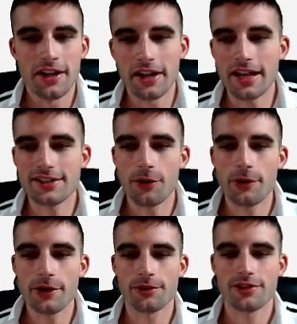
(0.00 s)
And as
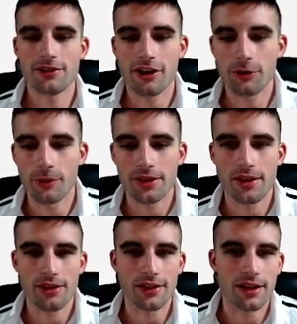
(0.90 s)
always, we'll start with
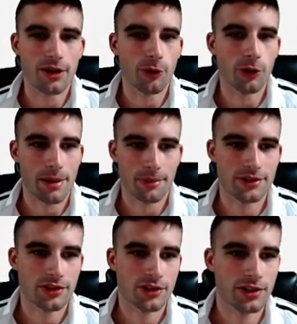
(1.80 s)
the quarterback
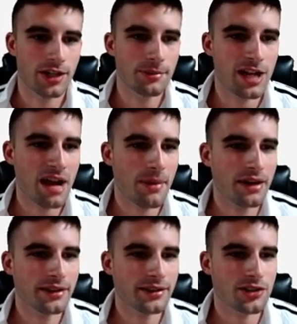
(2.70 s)
position. And up top, I
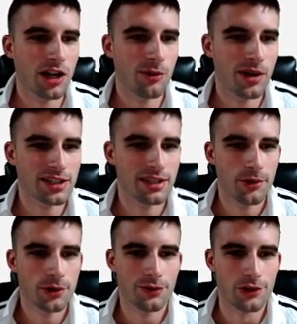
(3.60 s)
like Deshaun Watson the
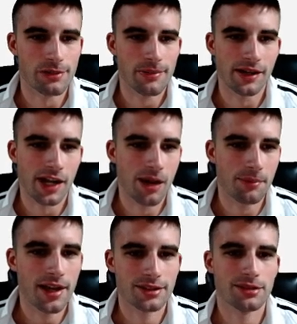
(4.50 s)
most if we're spending
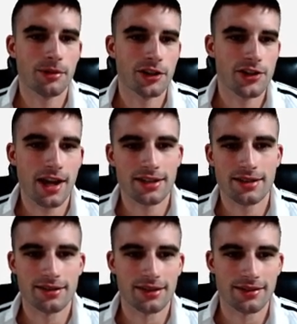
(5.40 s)
up. Yes, Lamar
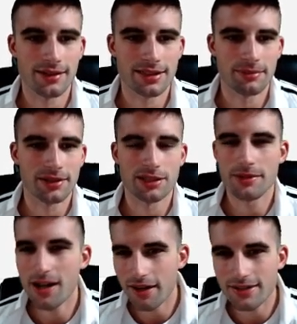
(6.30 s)
Jackson does exist, but to
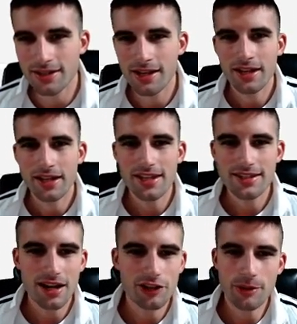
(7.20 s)
be honest, he's
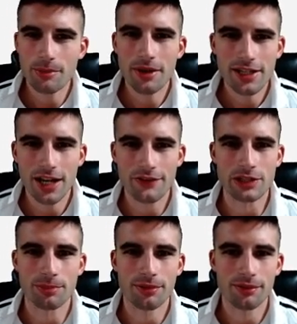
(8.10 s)
not really been paying off
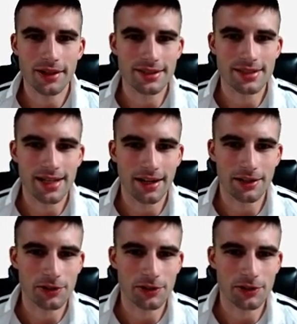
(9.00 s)
his price tag